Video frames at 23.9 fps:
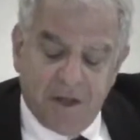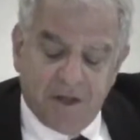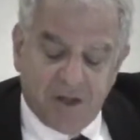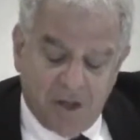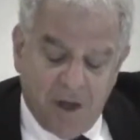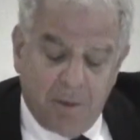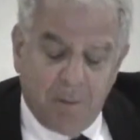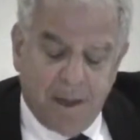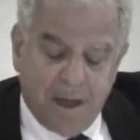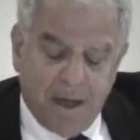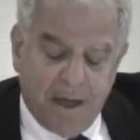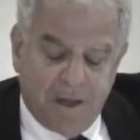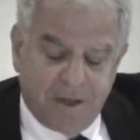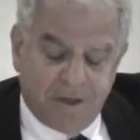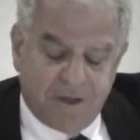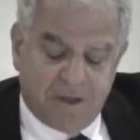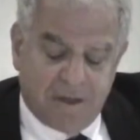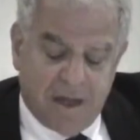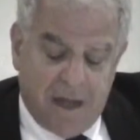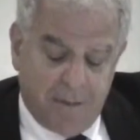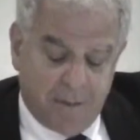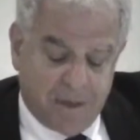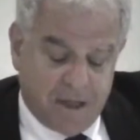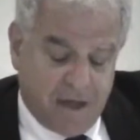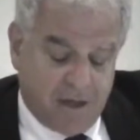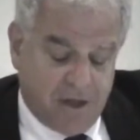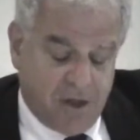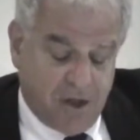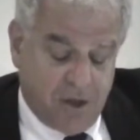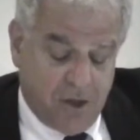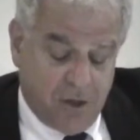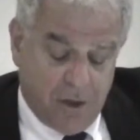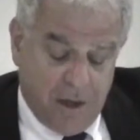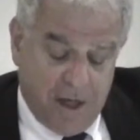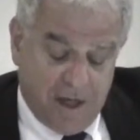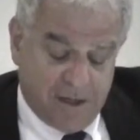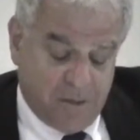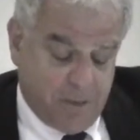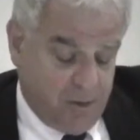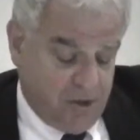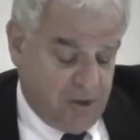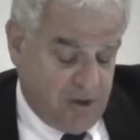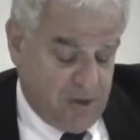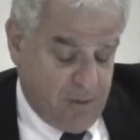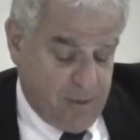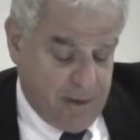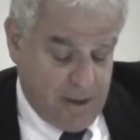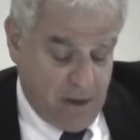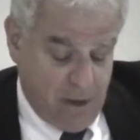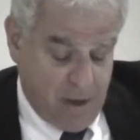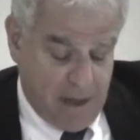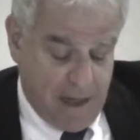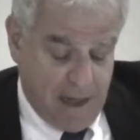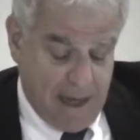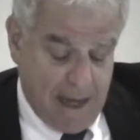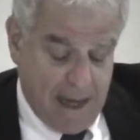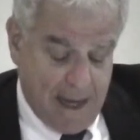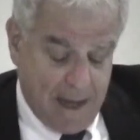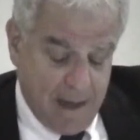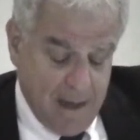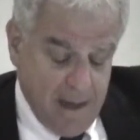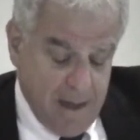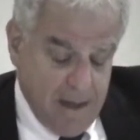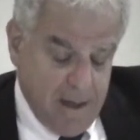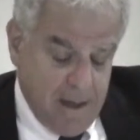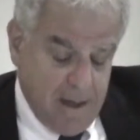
someone else's object that you're not supposed to be looking at?